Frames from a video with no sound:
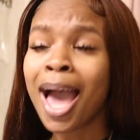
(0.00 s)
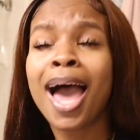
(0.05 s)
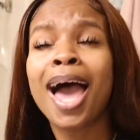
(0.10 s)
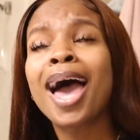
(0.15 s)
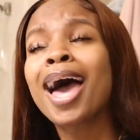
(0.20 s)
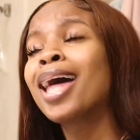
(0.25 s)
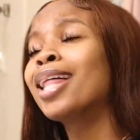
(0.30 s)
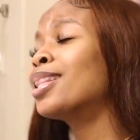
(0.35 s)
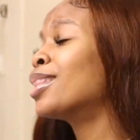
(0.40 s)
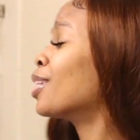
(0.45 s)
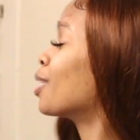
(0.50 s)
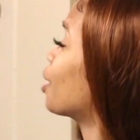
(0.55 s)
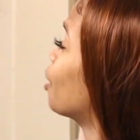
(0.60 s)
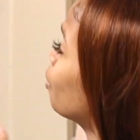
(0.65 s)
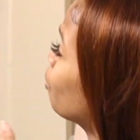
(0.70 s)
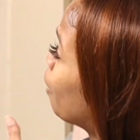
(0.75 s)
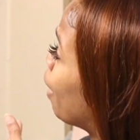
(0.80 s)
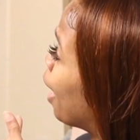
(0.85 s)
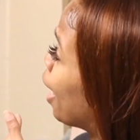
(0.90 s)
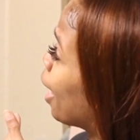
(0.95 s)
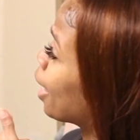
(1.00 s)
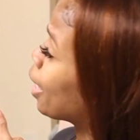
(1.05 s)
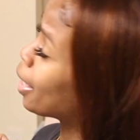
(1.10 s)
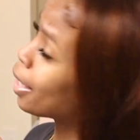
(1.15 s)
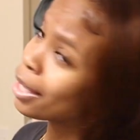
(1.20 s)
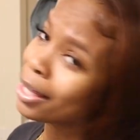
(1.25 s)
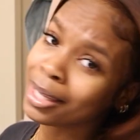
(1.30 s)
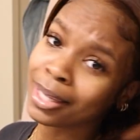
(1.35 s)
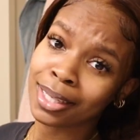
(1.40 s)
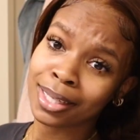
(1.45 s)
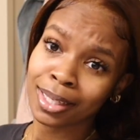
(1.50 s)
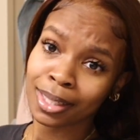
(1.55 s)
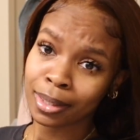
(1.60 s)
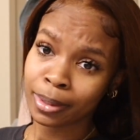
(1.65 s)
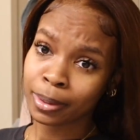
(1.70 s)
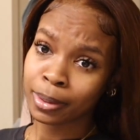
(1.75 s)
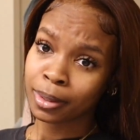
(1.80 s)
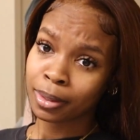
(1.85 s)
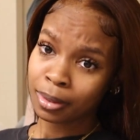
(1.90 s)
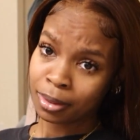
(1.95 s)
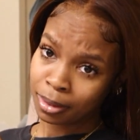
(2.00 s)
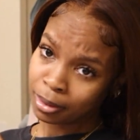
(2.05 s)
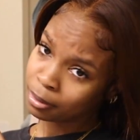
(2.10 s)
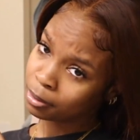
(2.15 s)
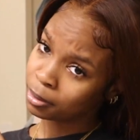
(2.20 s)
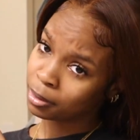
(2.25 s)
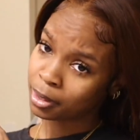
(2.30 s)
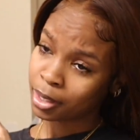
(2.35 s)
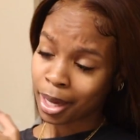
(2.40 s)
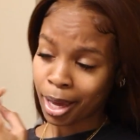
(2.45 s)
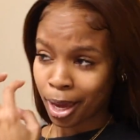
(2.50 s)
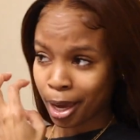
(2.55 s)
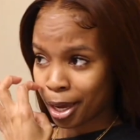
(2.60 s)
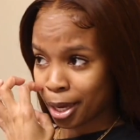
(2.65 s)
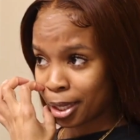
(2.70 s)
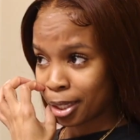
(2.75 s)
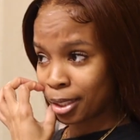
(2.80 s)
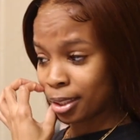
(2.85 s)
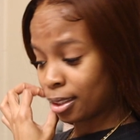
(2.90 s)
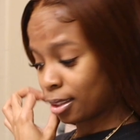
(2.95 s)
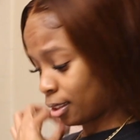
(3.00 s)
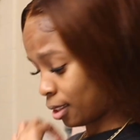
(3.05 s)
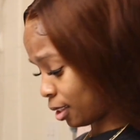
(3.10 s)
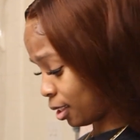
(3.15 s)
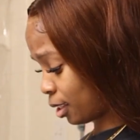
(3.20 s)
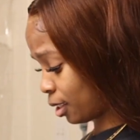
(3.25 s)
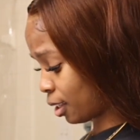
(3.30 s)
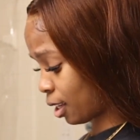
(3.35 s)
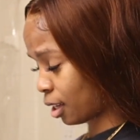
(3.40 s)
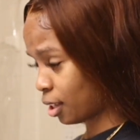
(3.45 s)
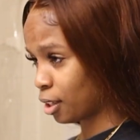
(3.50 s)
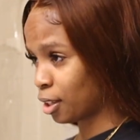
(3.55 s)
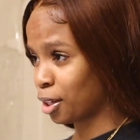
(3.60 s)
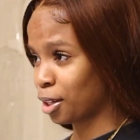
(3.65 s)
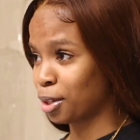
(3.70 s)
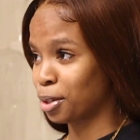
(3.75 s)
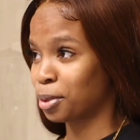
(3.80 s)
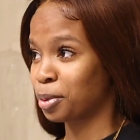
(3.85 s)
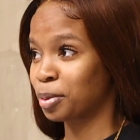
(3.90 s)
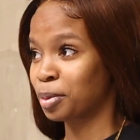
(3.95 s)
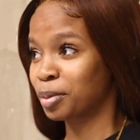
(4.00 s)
and look away. Okay? Thank you.